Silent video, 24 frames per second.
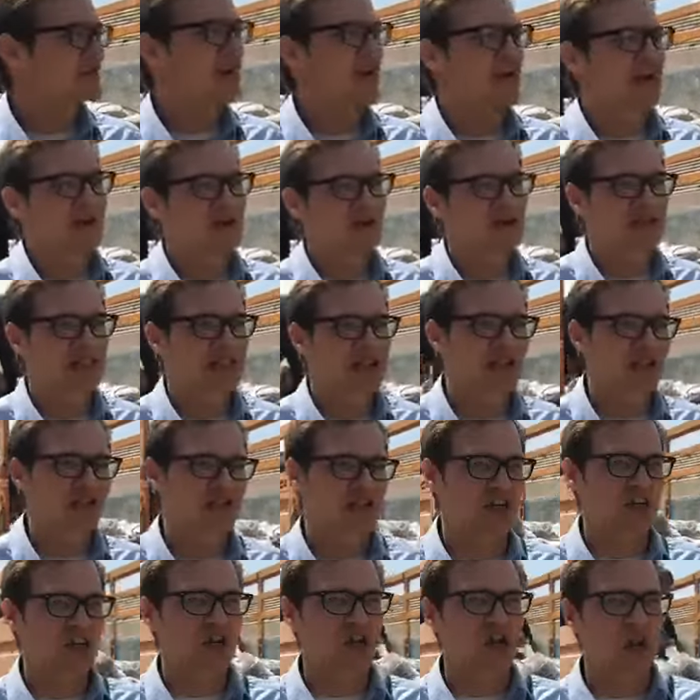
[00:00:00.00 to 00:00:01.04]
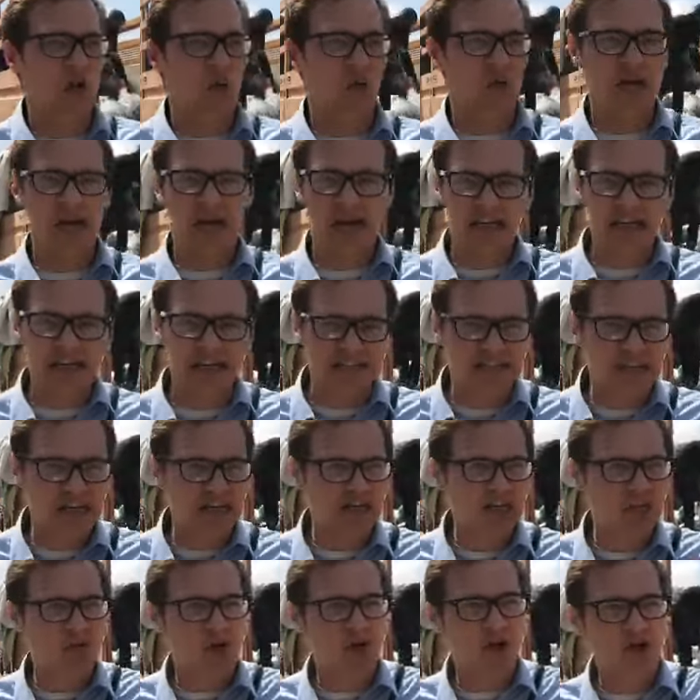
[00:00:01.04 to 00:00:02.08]
documentation, we're not going to
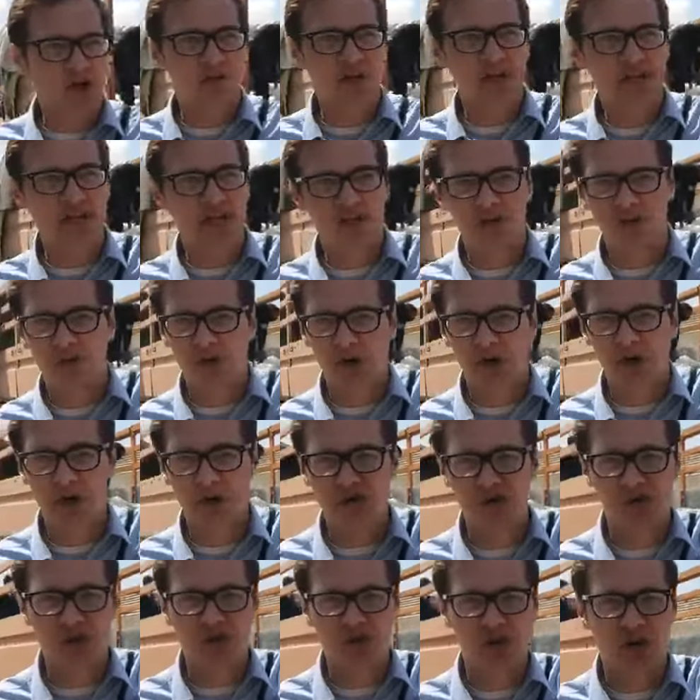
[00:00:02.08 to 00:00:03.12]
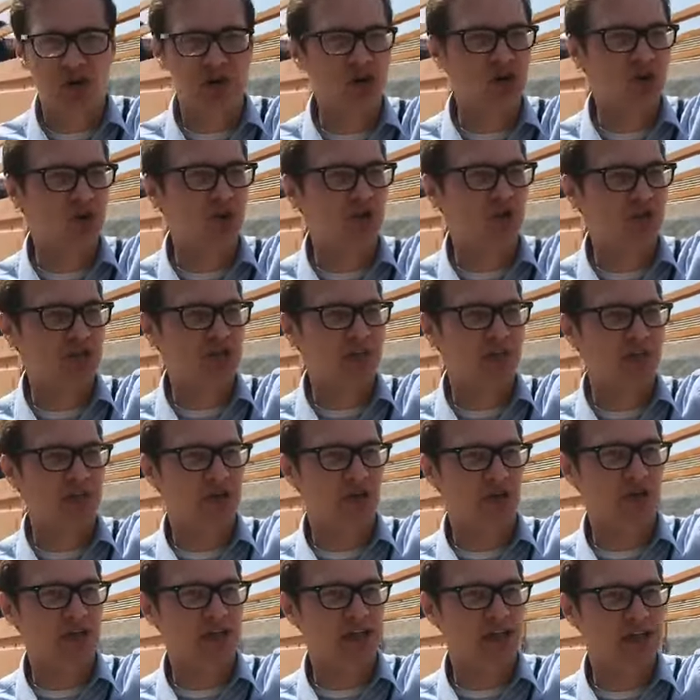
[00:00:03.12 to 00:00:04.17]
take you all the way down the road to show you some of the
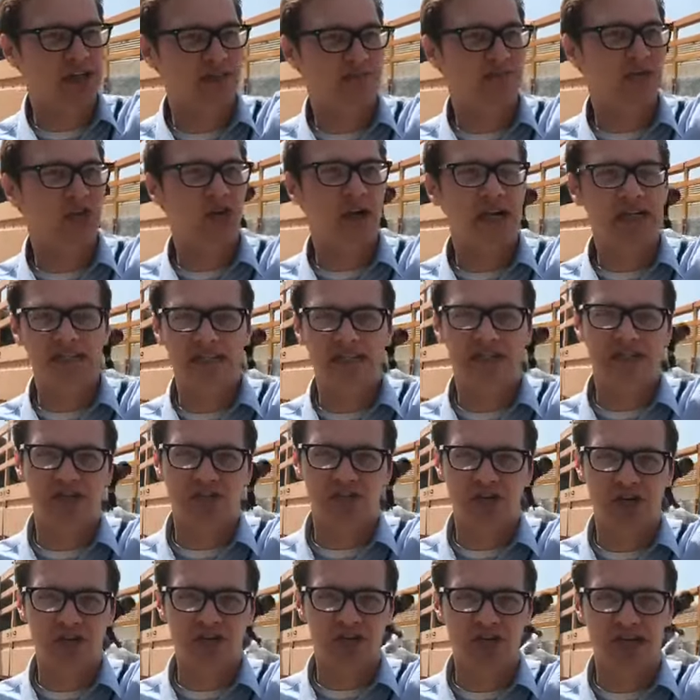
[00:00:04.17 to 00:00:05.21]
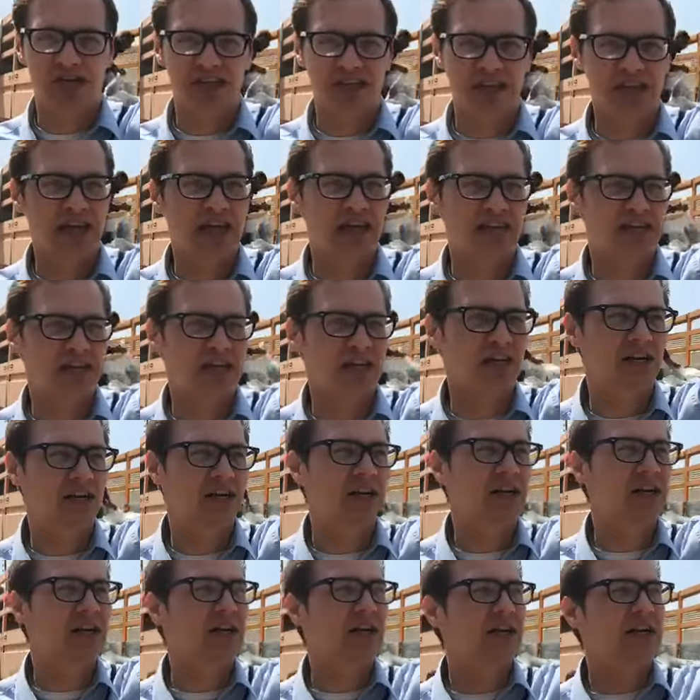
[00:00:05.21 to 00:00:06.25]
really crazy destruction at the end here.
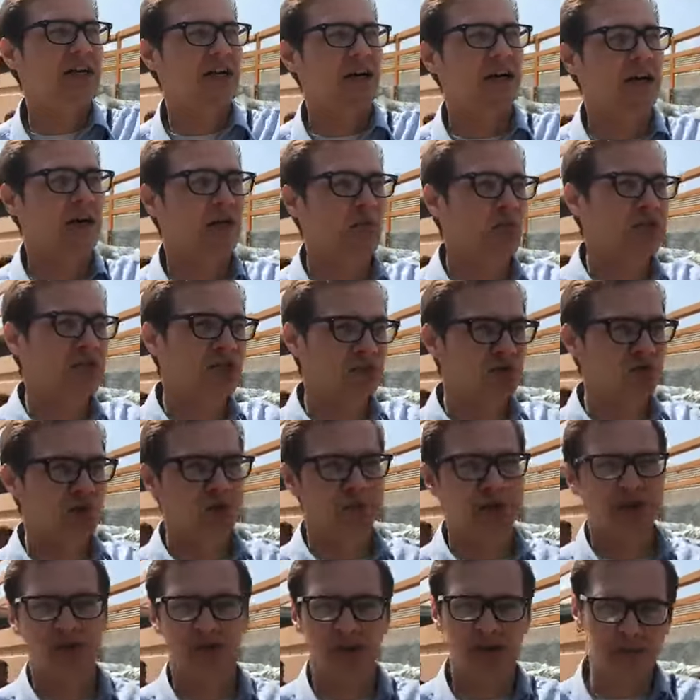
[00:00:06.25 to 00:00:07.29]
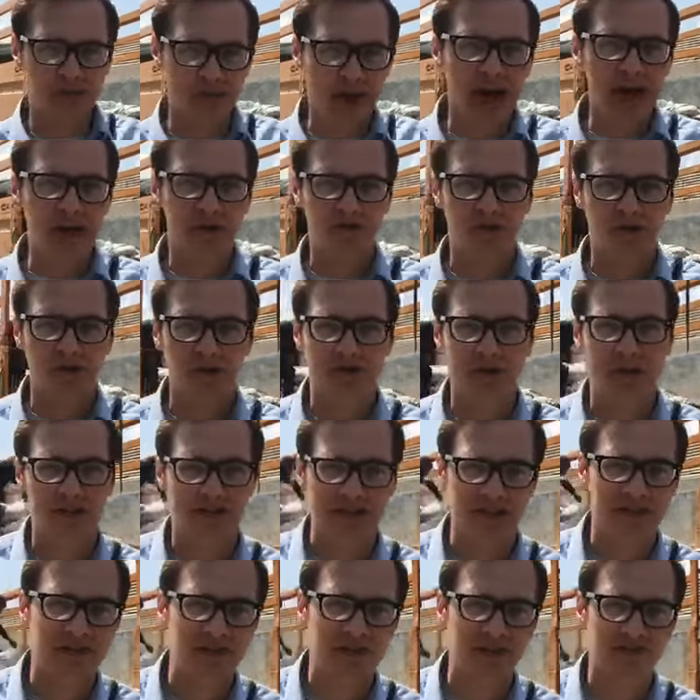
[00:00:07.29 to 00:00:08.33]
We just want to be really mindful of how
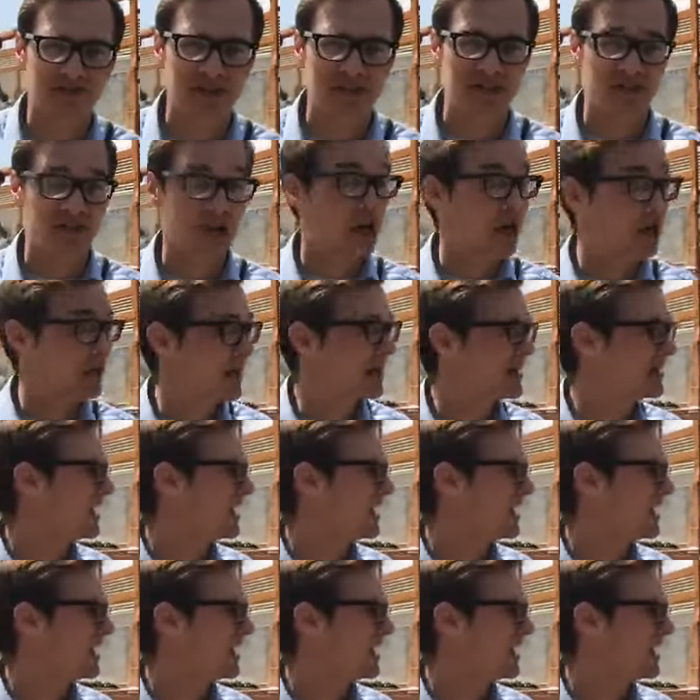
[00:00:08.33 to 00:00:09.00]
sensitive things are right